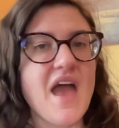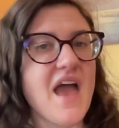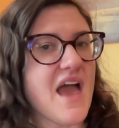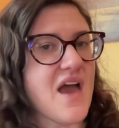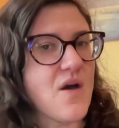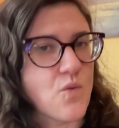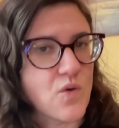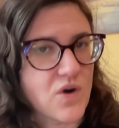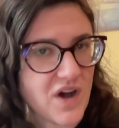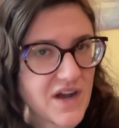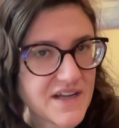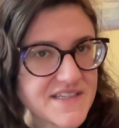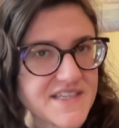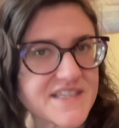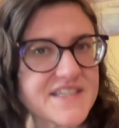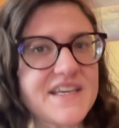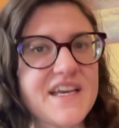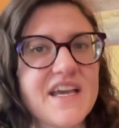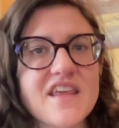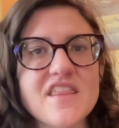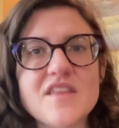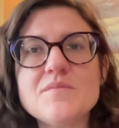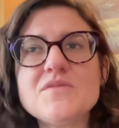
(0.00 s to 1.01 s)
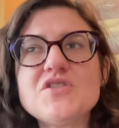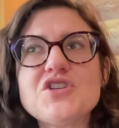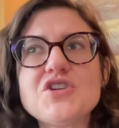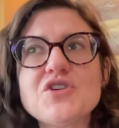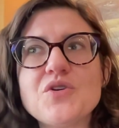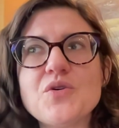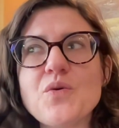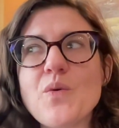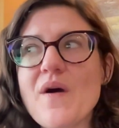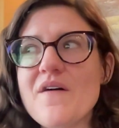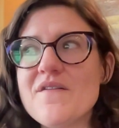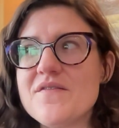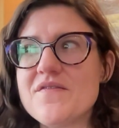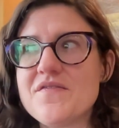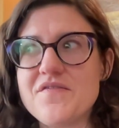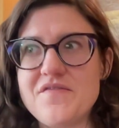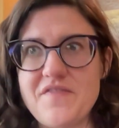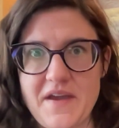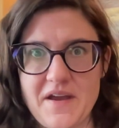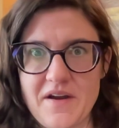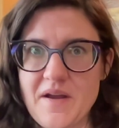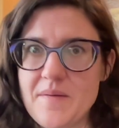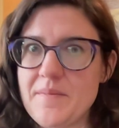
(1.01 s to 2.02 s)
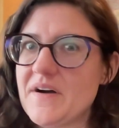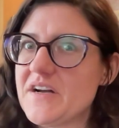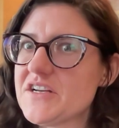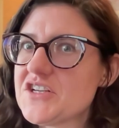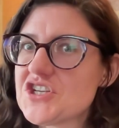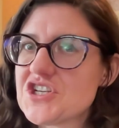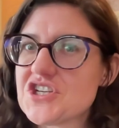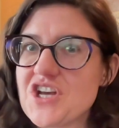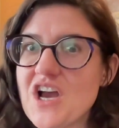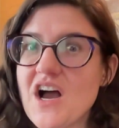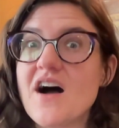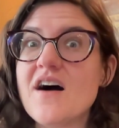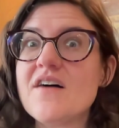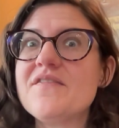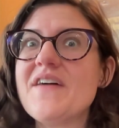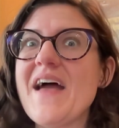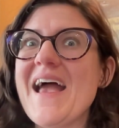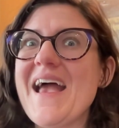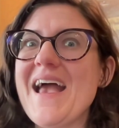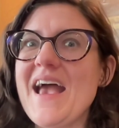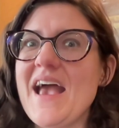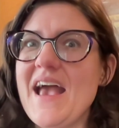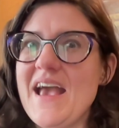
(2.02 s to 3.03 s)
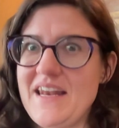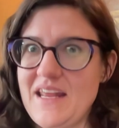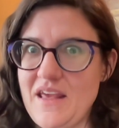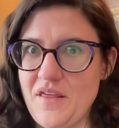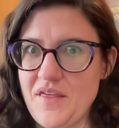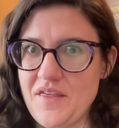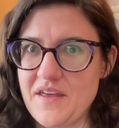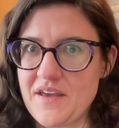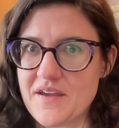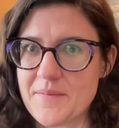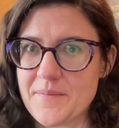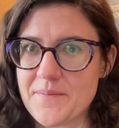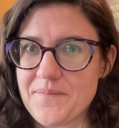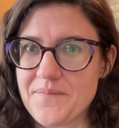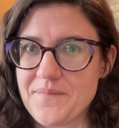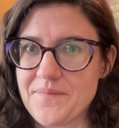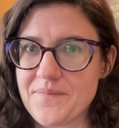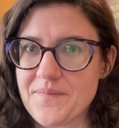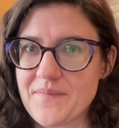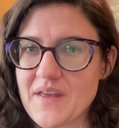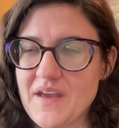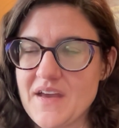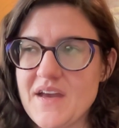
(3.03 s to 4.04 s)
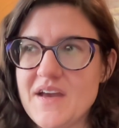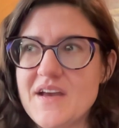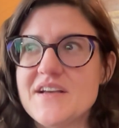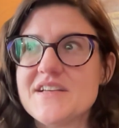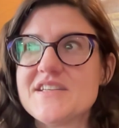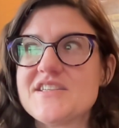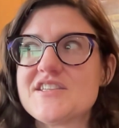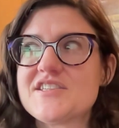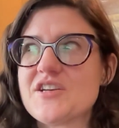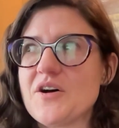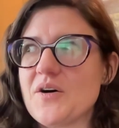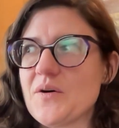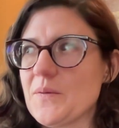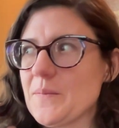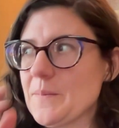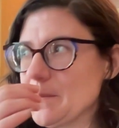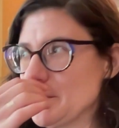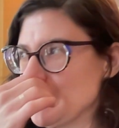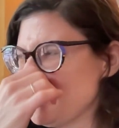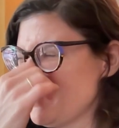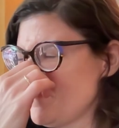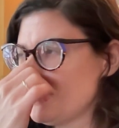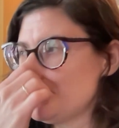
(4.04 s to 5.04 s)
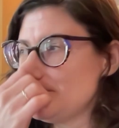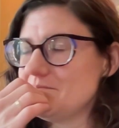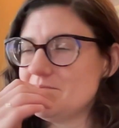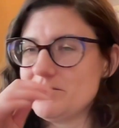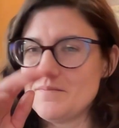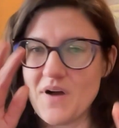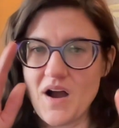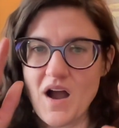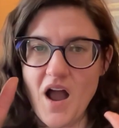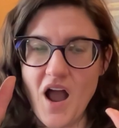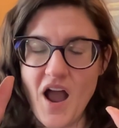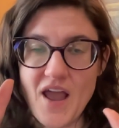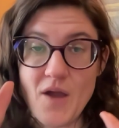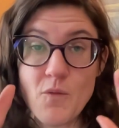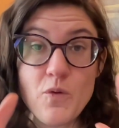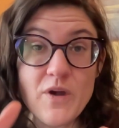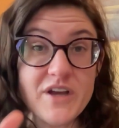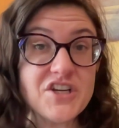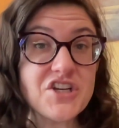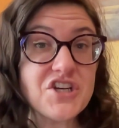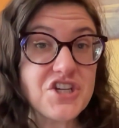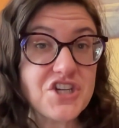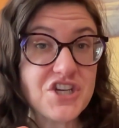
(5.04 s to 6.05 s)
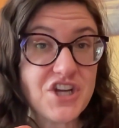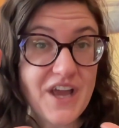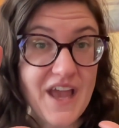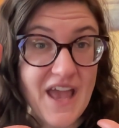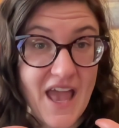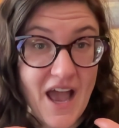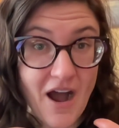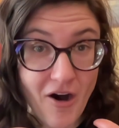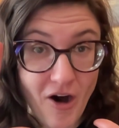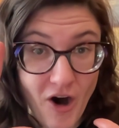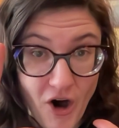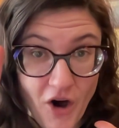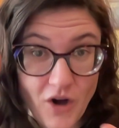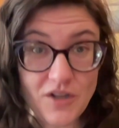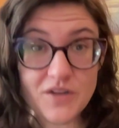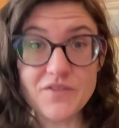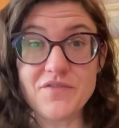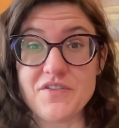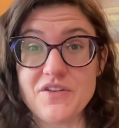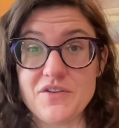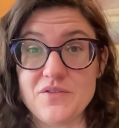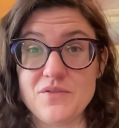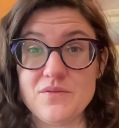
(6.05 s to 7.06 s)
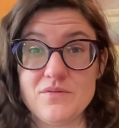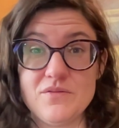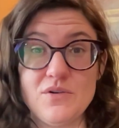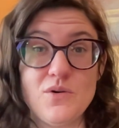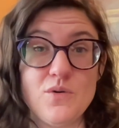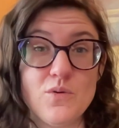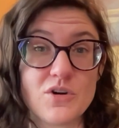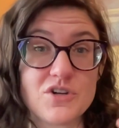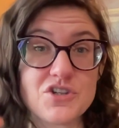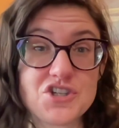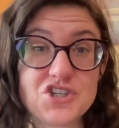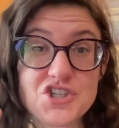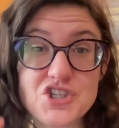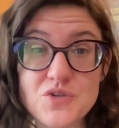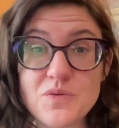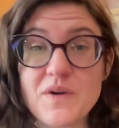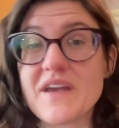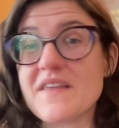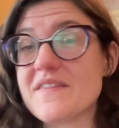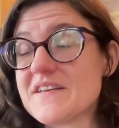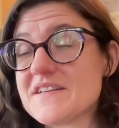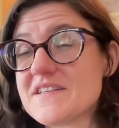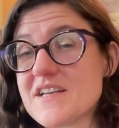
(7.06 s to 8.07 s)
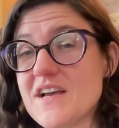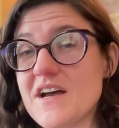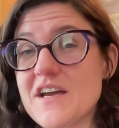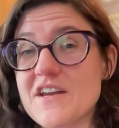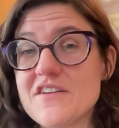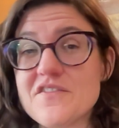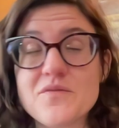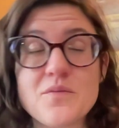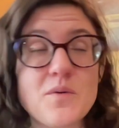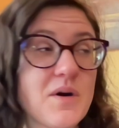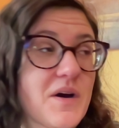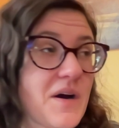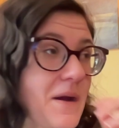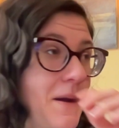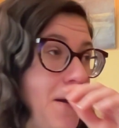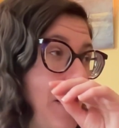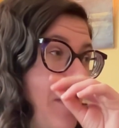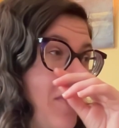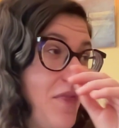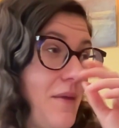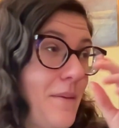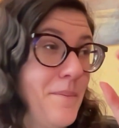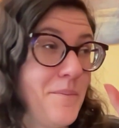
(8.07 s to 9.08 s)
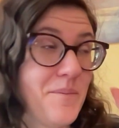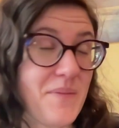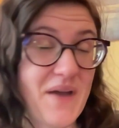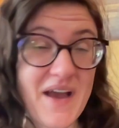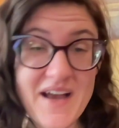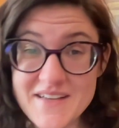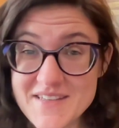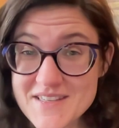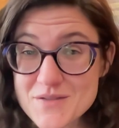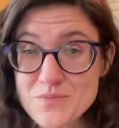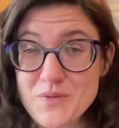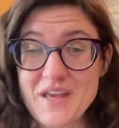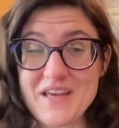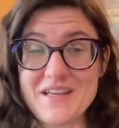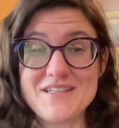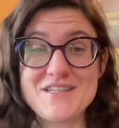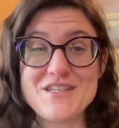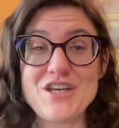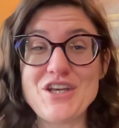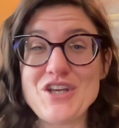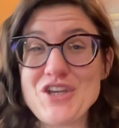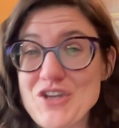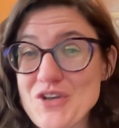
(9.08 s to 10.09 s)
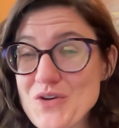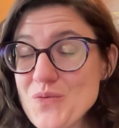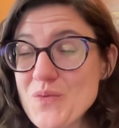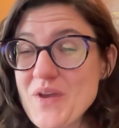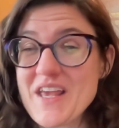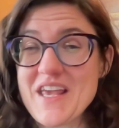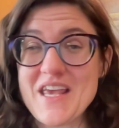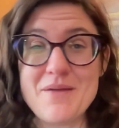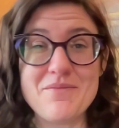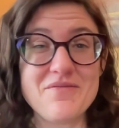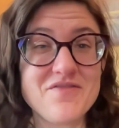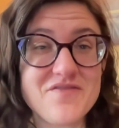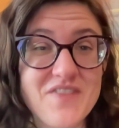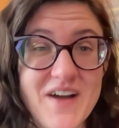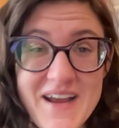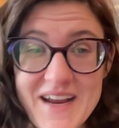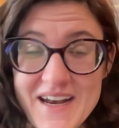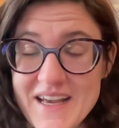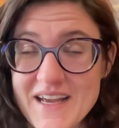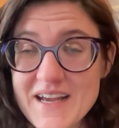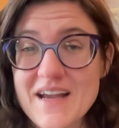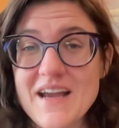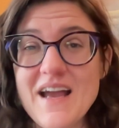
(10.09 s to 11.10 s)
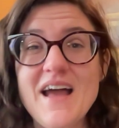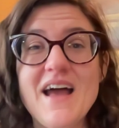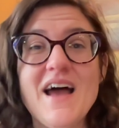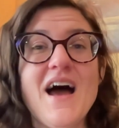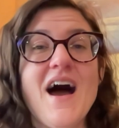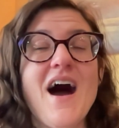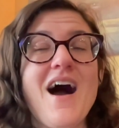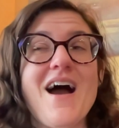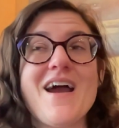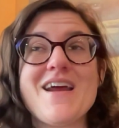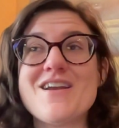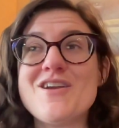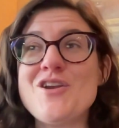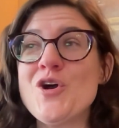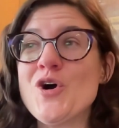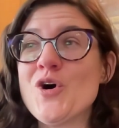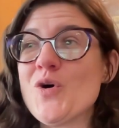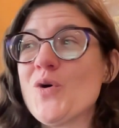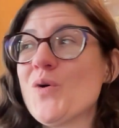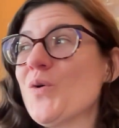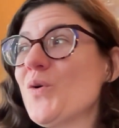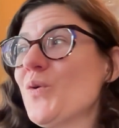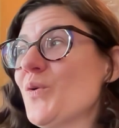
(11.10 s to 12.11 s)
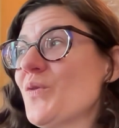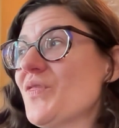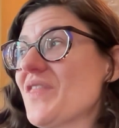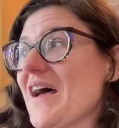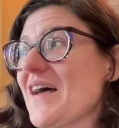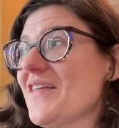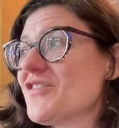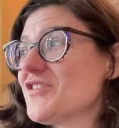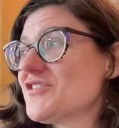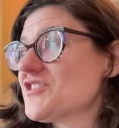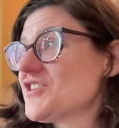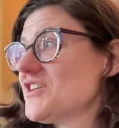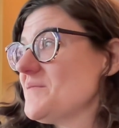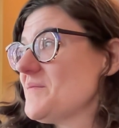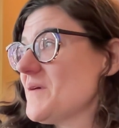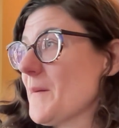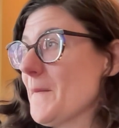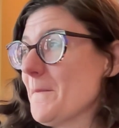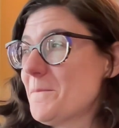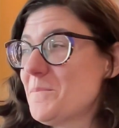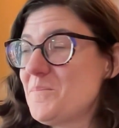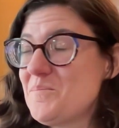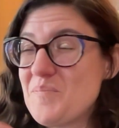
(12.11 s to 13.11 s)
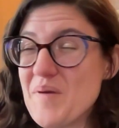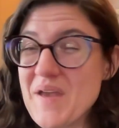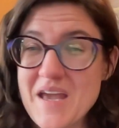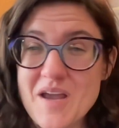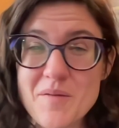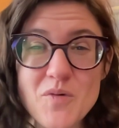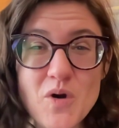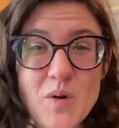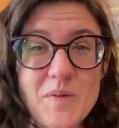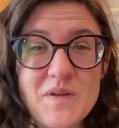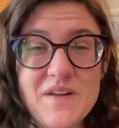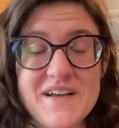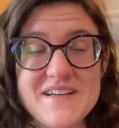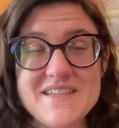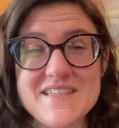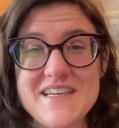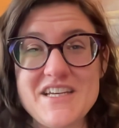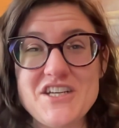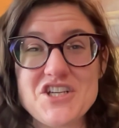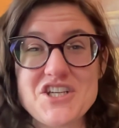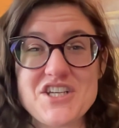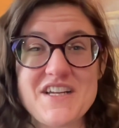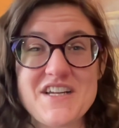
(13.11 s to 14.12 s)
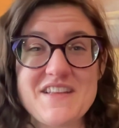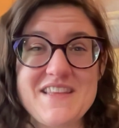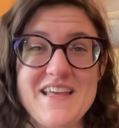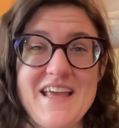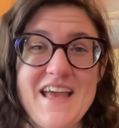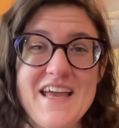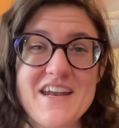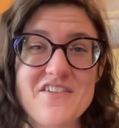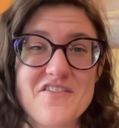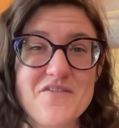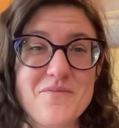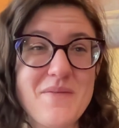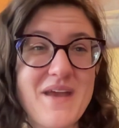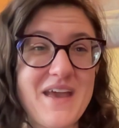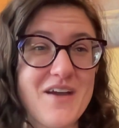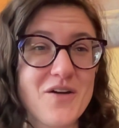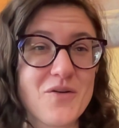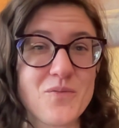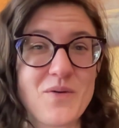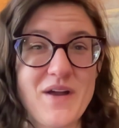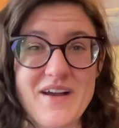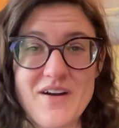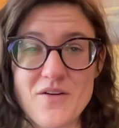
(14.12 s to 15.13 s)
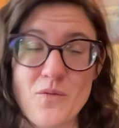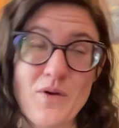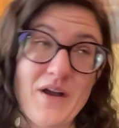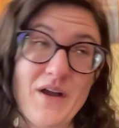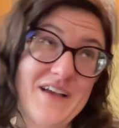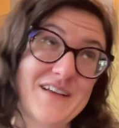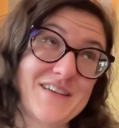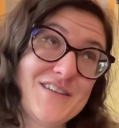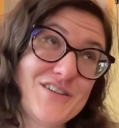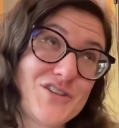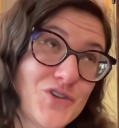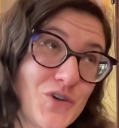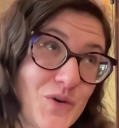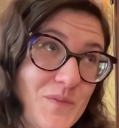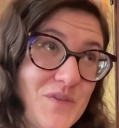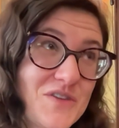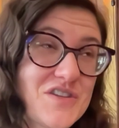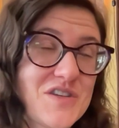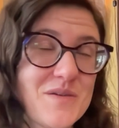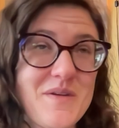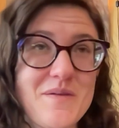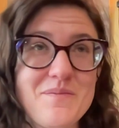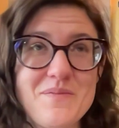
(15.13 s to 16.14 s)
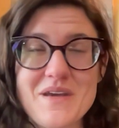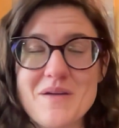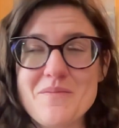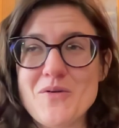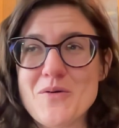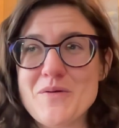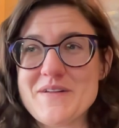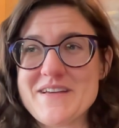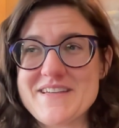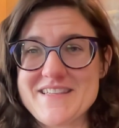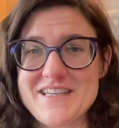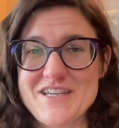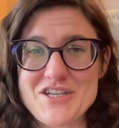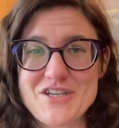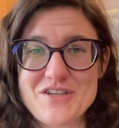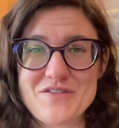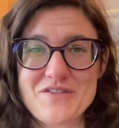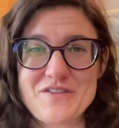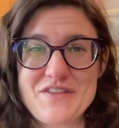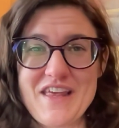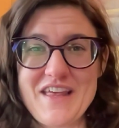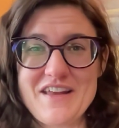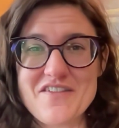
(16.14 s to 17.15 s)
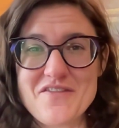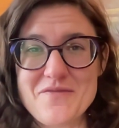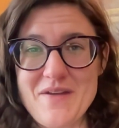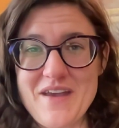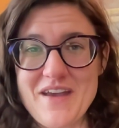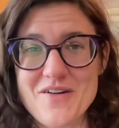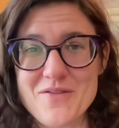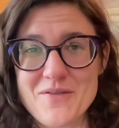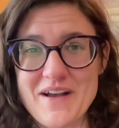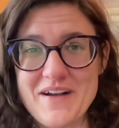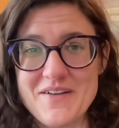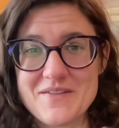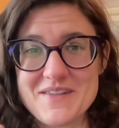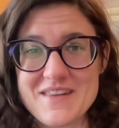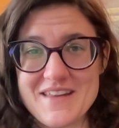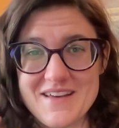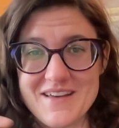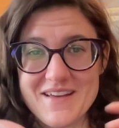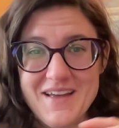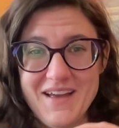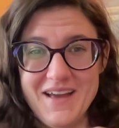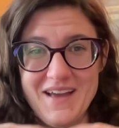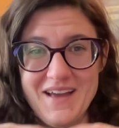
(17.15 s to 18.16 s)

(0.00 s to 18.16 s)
And we're not seeing them do very much of anything. So I wish all of you who are doing this kind of work the best. We continue, we keep fighting. I know that there's going to be a big mobilization at the end of May around, I assume there's going to be a big mobilization at the end of May around the,